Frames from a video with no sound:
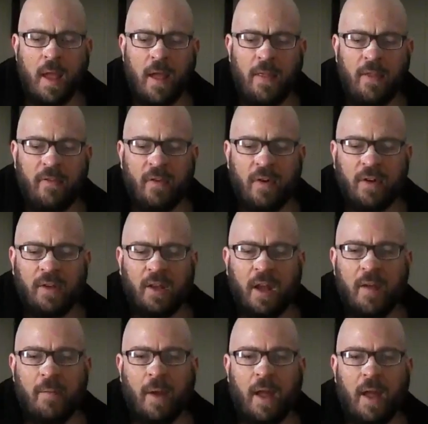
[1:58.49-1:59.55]
And the first
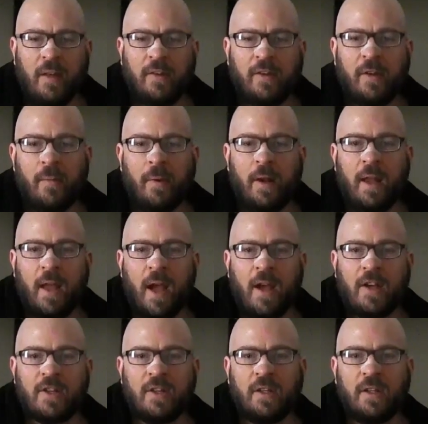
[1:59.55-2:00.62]
time I had somebody
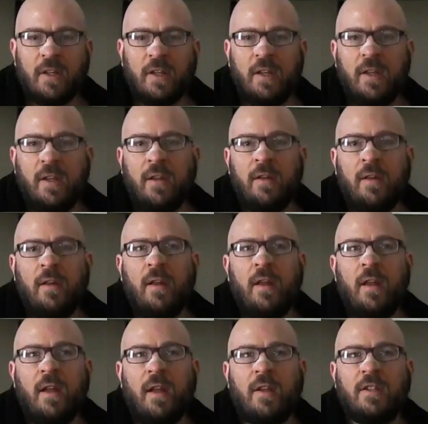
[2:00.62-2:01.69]
actually
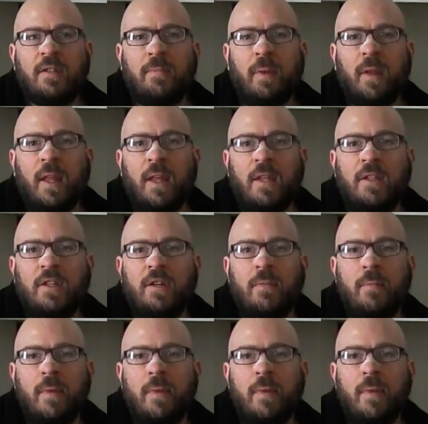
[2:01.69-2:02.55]
explain to